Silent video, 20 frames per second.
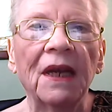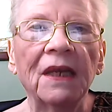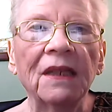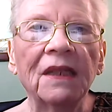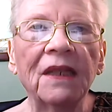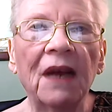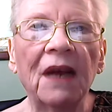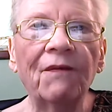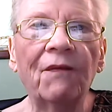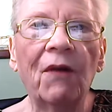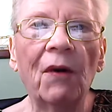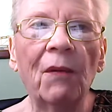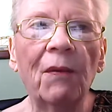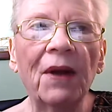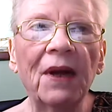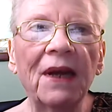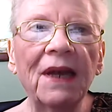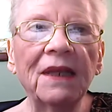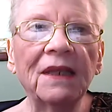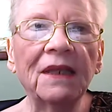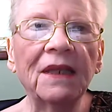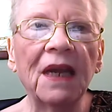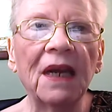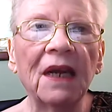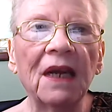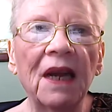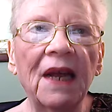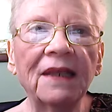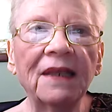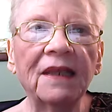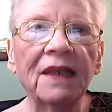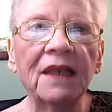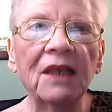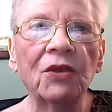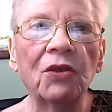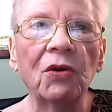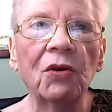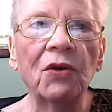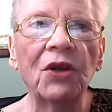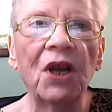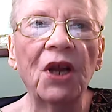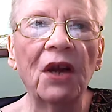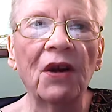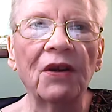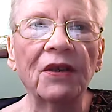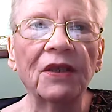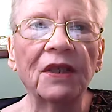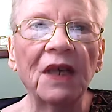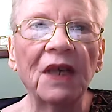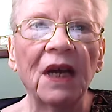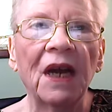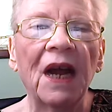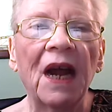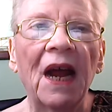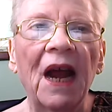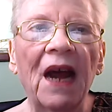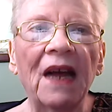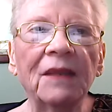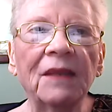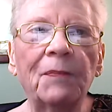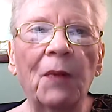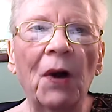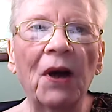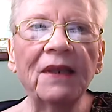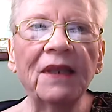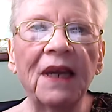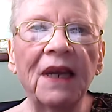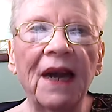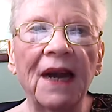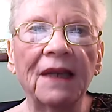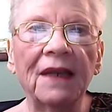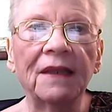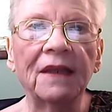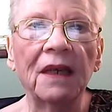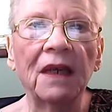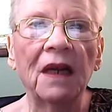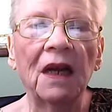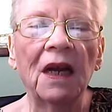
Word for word: set for release in less than two years as president,